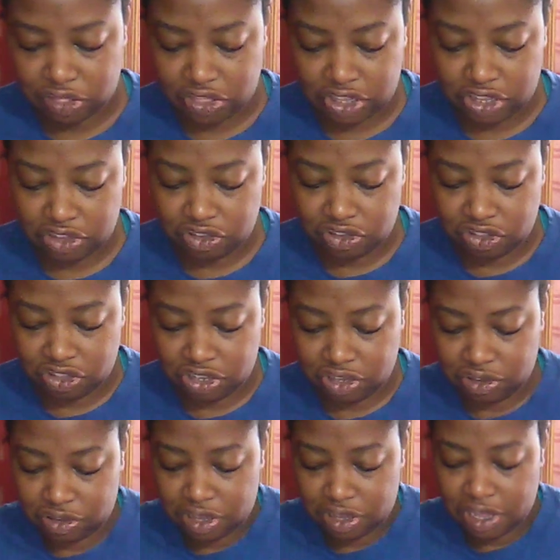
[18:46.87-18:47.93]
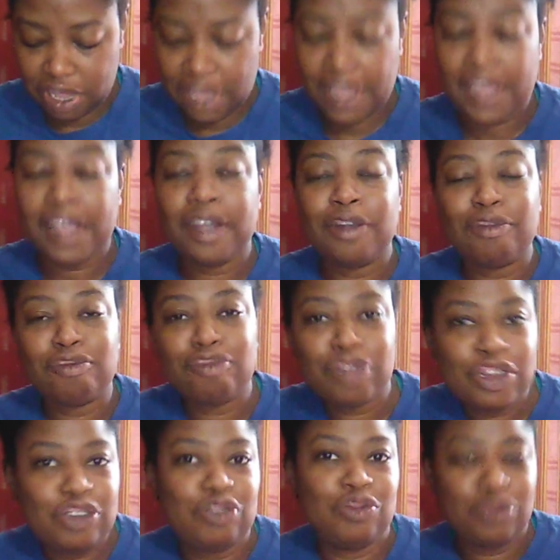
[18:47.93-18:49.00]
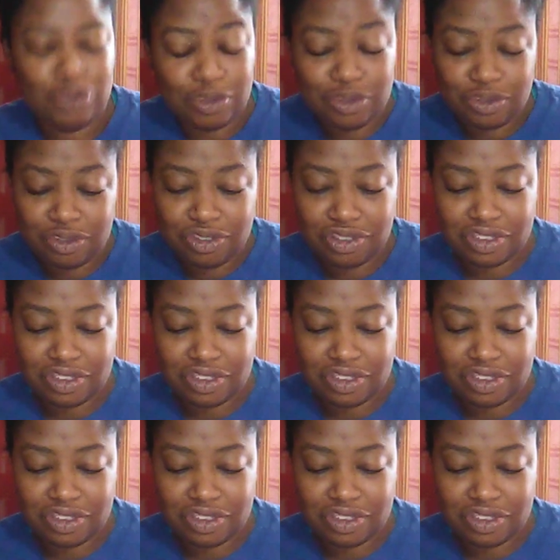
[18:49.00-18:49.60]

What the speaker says: These hair rituals,